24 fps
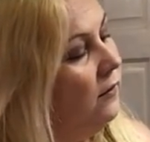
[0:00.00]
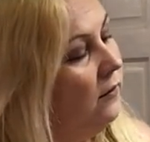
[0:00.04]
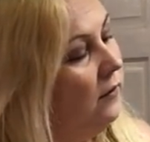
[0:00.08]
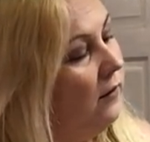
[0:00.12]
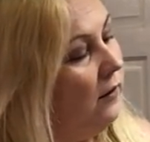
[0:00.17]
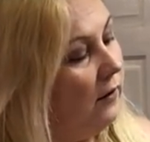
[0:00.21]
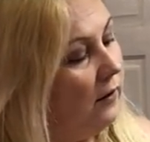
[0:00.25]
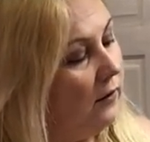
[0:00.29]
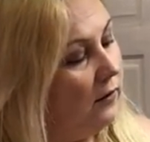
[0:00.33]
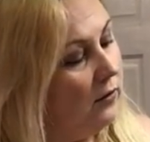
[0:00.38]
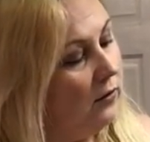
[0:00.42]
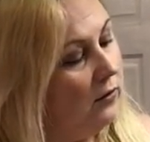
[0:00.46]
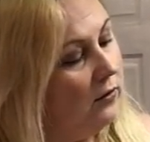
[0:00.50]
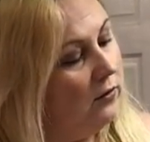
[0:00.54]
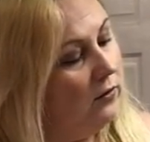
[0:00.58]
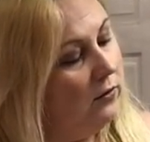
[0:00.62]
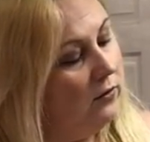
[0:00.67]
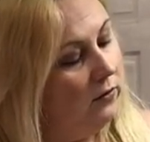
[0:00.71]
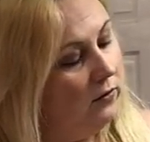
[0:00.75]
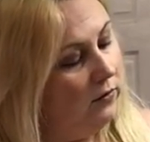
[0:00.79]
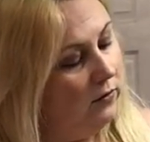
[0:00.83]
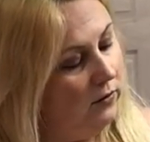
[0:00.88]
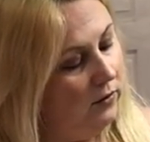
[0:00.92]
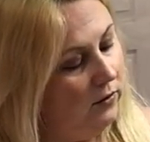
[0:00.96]
Yes.
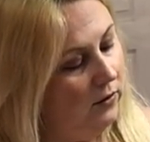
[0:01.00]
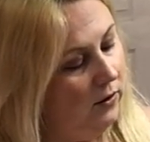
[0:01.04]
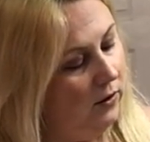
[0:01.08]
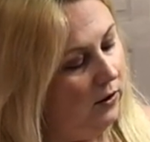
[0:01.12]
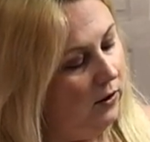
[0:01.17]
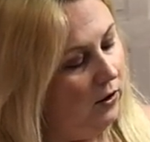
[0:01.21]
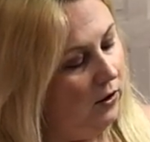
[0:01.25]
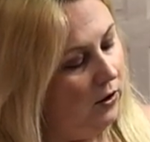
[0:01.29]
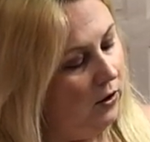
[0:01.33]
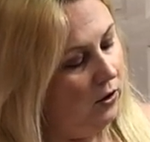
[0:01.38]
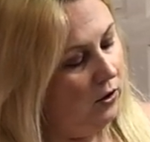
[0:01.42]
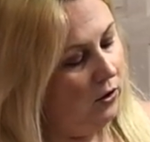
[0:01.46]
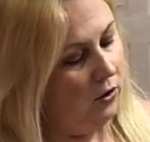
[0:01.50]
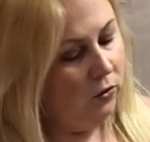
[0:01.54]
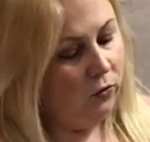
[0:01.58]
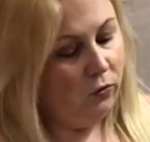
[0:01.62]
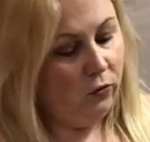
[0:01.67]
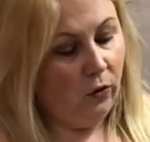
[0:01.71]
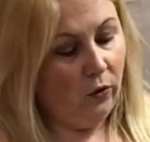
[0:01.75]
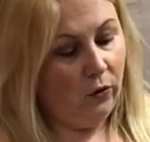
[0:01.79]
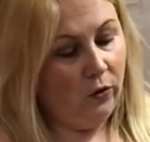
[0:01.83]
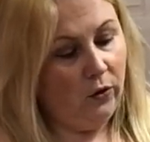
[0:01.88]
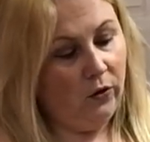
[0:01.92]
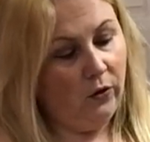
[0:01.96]

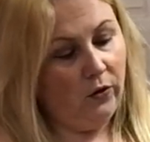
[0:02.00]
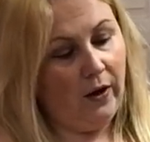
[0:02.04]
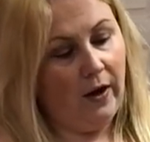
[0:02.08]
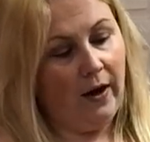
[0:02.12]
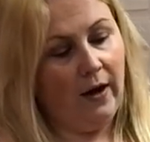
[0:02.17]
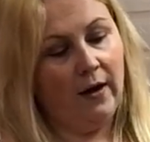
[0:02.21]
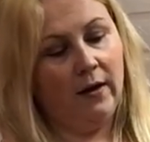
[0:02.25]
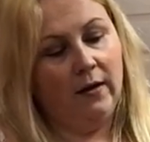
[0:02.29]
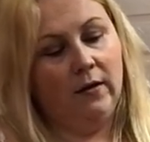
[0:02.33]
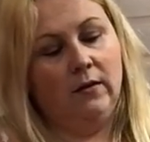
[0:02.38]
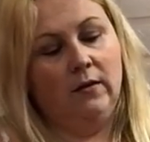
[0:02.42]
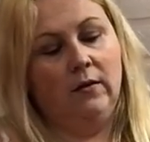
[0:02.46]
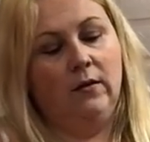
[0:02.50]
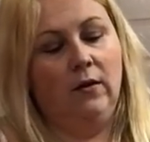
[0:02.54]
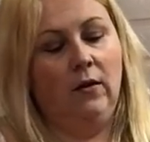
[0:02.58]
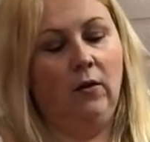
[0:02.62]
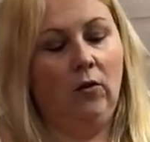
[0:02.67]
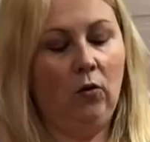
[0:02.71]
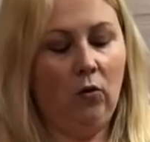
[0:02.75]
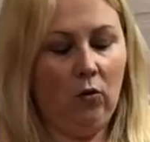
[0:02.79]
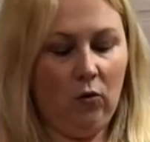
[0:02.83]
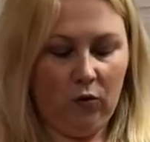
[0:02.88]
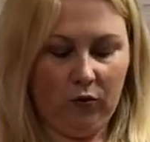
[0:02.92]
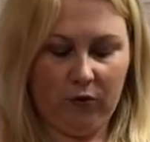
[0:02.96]
So you get
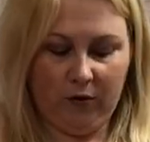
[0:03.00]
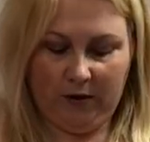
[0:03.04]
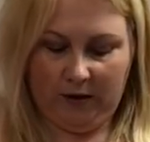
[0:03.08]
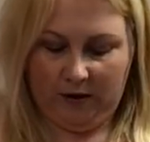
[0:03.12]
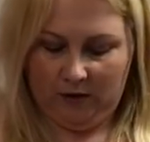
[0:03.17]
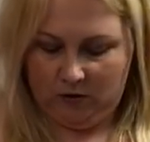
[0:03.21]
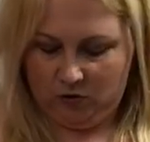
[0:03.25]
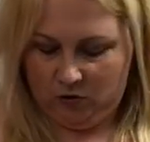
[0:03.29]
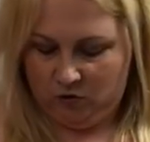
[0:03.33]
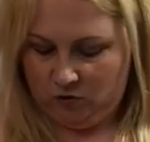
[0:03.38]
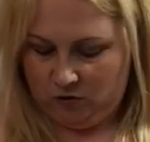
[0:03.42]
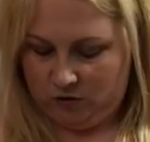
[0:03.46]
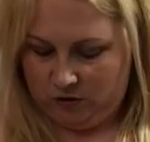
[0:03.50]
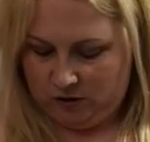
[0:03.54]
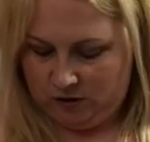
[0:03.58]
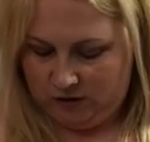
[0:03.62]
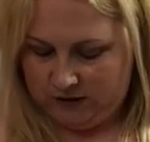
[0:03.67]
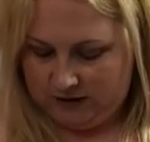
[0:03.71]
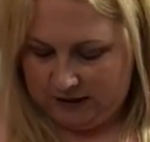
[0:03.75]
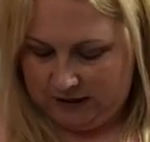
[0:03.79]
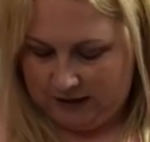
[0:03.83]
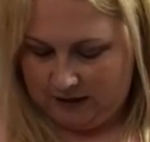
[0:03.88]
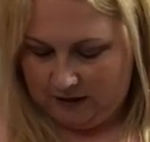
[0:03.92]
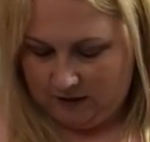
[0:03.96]
all the
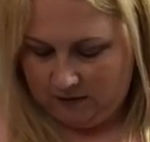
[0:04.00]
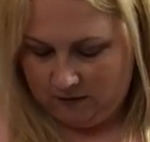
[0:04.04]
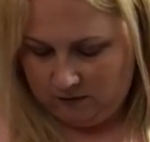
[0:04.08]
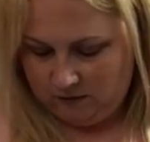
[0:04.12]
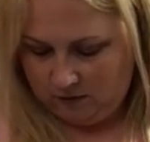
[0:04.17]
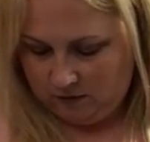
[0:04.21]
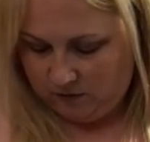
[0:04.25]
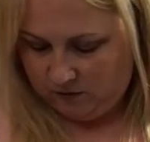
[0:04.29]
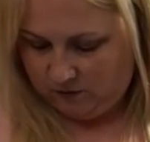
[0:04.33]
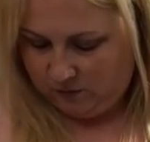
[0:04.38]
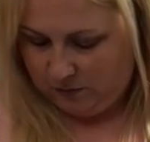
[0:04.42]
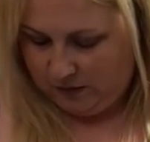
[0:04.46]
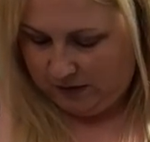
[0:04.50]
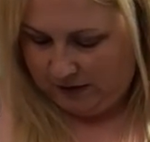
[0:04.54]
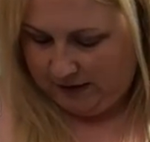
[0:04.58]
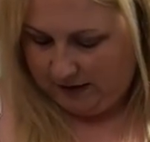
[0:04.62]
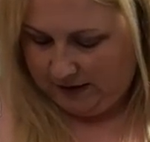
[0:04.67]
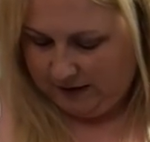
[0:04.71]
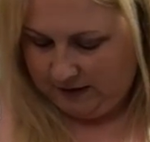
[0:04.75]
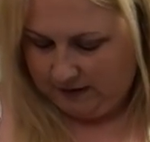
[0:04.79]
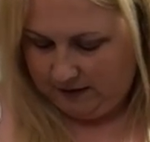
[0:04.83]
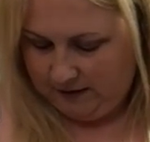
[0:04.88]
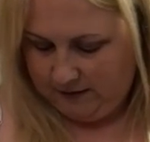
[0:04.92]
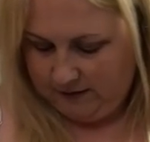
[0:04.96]
instructions there of
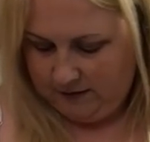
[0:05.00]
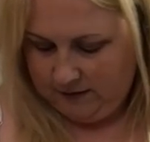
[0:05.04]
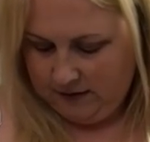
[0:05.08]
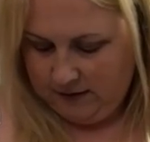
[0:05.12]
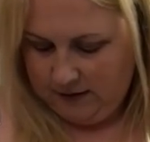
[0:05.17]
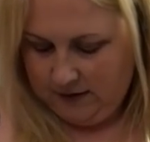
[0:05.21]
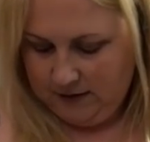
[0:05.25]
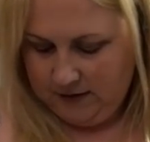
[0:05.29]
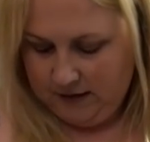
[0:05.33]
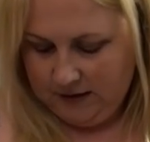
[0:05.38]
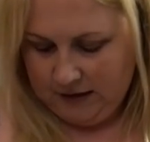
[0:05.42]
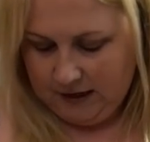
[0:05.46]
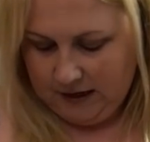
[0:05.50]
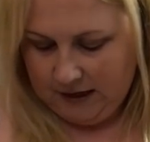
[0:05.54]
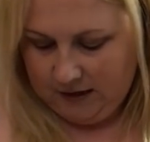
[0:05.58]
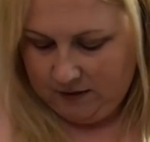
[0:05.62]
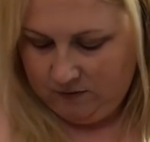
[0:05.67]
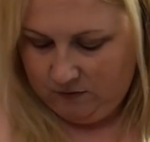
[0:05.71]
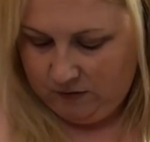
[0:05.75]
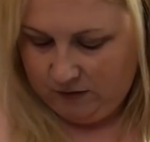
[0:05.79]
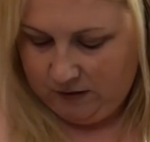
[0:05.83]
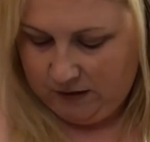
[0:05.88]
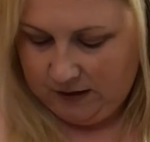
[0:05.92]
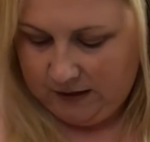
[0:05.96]
where
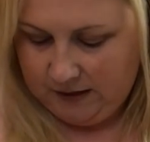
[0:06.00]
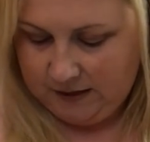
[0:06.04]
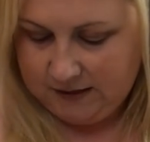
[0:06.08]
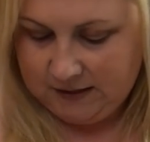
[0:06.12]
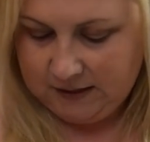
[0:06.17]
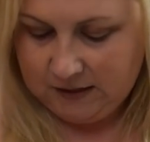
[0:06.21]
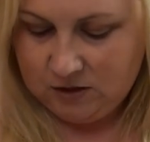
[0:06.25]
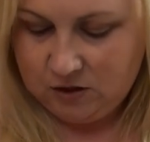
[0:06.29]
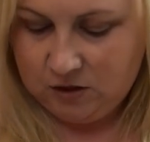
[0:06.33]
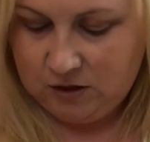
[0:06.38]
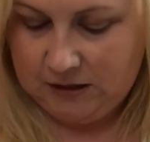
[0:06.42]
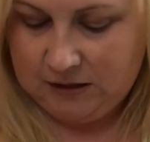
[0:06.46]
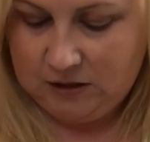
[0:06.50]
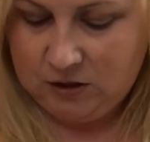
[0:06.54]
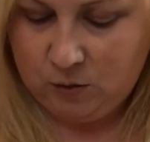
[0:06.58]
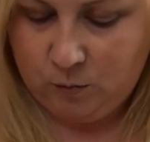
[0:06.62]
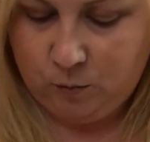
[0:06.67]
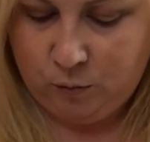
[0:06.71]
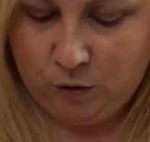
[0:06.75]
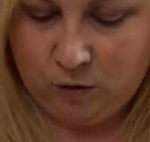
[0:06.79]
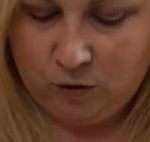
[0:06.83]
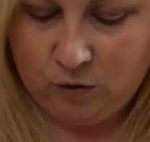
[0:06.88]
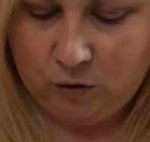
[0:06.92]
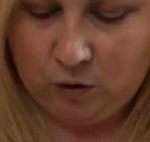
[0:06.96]
everything is. That's
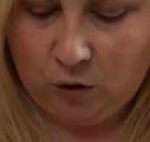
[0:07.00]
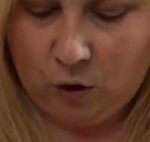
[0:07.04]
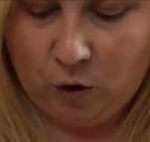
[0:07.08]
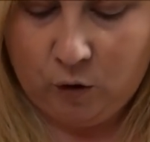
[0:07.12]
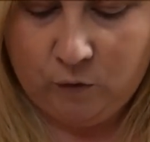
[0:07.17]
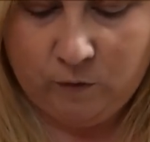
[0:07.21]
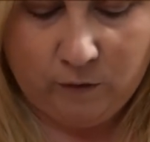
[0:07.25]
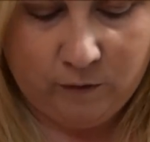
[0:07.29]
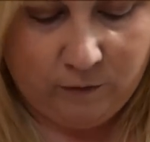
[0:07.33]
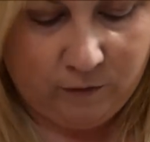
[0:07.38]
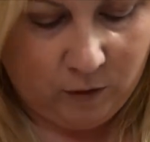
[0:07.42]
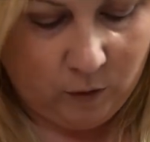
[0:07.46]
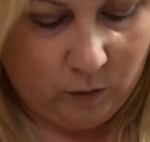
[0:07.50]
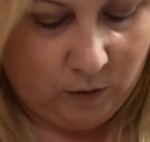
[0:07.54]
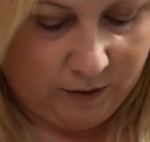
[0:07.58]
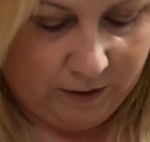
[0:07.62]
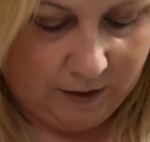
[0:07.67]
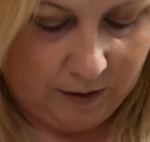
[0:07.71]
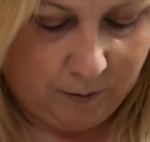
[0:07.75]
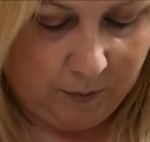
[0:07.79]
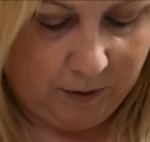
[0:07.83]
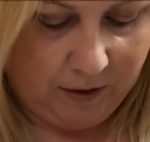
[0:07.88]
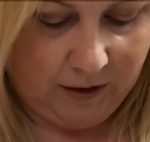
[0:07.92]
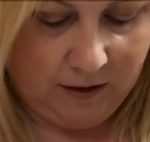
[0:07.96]
your product overview on
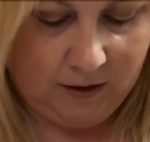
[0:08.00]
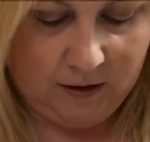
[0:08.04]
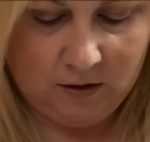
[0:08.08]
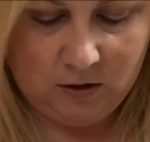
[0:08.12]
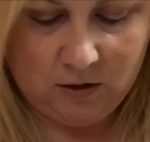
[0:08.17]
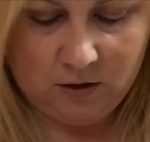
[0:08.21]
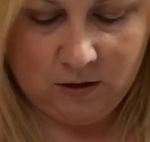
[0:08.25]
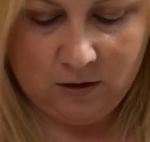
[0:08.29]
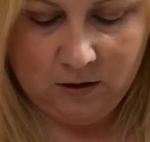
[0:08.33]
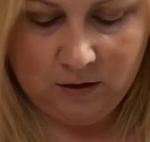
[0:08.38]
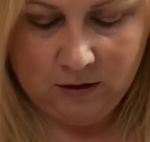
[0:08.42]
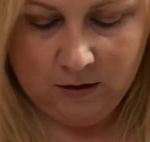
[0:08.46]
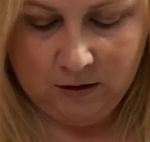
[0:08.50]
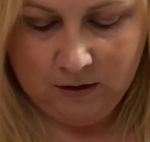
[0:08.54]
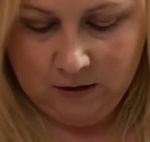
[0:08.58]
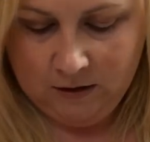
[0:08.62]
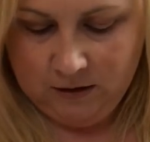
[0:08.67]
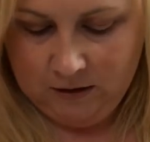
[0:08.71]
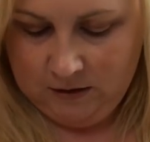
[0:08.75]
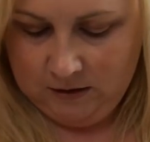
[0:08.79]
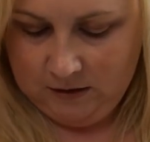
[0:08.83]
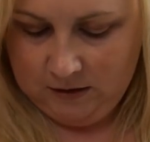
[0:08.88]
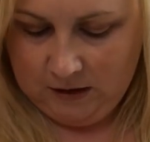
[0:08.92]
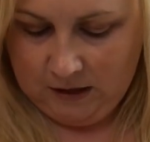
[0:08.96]
that page.
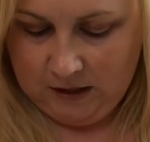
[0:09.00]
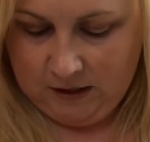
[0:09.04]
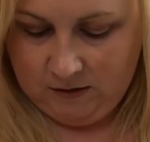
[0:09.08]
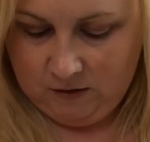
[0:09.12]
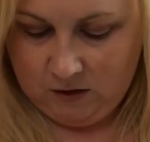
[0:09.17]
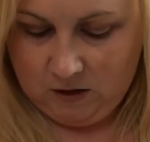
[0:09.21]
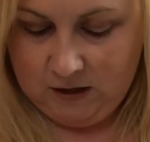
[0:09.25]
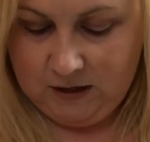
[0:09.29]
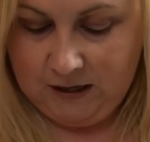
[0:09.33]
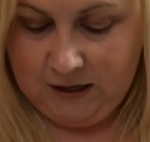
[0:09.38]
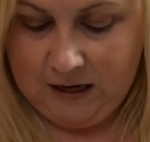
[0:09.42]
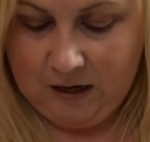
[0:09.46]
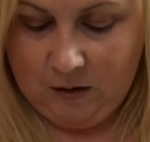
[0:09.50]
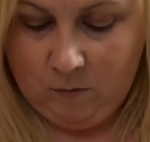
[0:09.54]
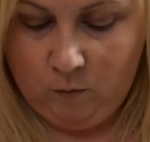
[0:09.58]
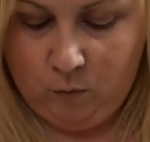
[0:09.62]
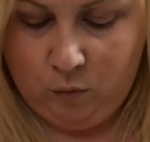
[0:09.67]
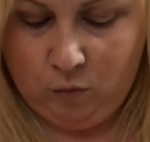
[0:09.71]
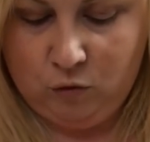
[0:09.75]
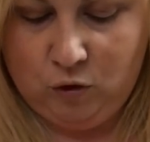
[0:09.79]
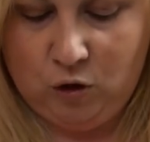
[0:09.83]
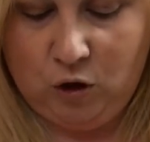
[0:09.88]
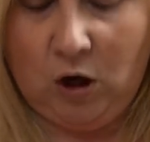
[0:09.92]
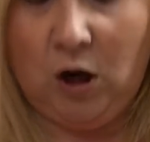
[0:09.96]
Then you've got your
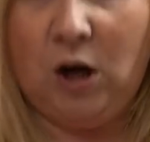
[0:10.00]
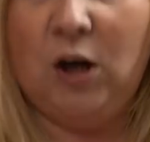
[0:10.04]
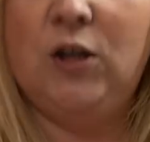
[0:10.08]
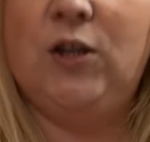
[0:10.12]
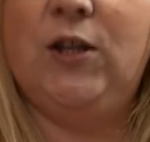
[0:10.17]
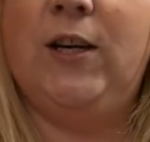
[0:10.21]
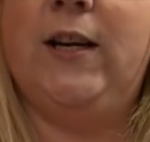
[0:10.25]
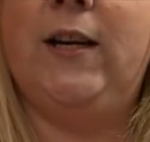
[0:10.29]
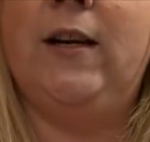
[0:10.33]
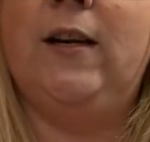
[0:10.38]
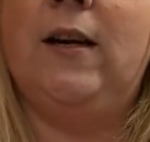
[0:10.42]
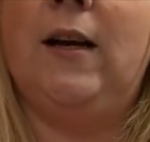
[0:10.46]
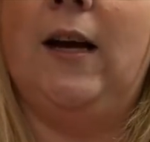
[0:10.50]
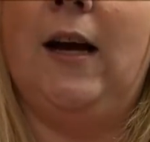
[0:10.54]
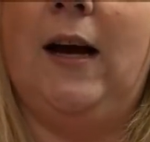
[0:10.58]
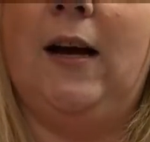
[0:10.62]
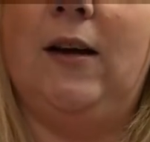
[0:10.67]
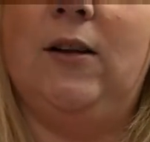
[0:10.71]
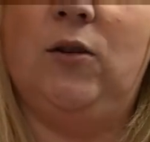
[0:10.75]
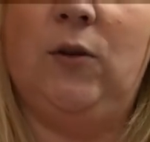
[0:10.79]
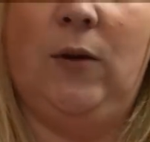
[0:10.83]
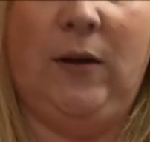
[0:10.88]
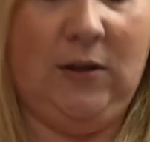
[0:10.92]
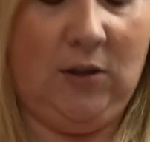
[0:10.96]
gimbal charging,
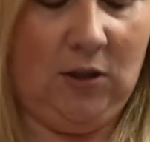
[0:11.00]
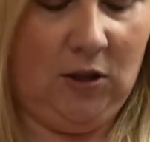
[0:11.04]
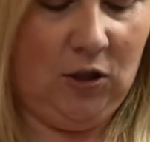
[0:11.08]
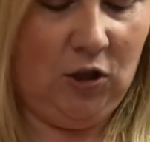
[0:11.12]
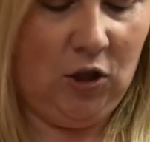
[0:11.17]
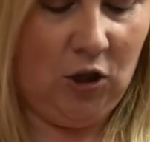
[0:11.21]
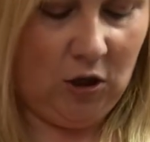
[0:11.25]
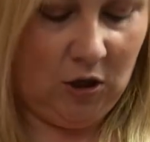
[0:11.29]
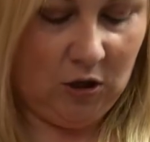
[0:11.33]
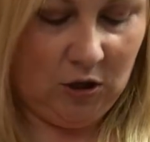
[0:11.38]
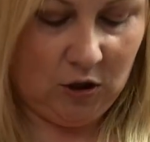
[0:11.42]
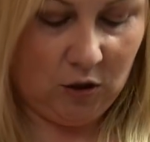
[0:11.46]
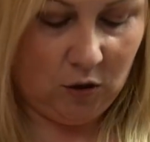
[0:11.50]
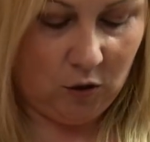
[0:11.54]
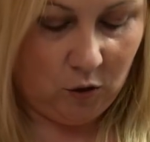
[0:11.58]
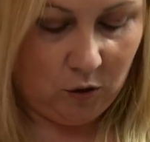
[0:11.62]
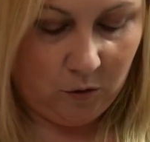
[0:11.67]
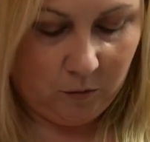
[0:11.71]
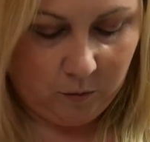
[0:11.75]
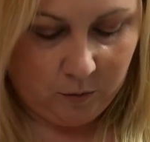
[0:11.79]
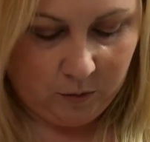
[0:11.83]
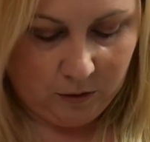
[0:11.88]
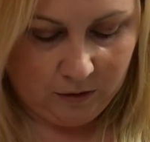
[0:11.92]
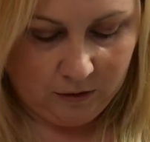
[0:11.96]
how to actually charge it
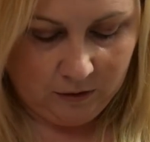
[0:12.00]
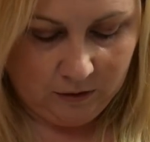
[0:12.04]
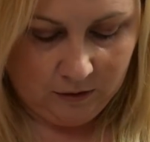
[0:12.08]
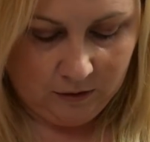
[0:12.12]
up.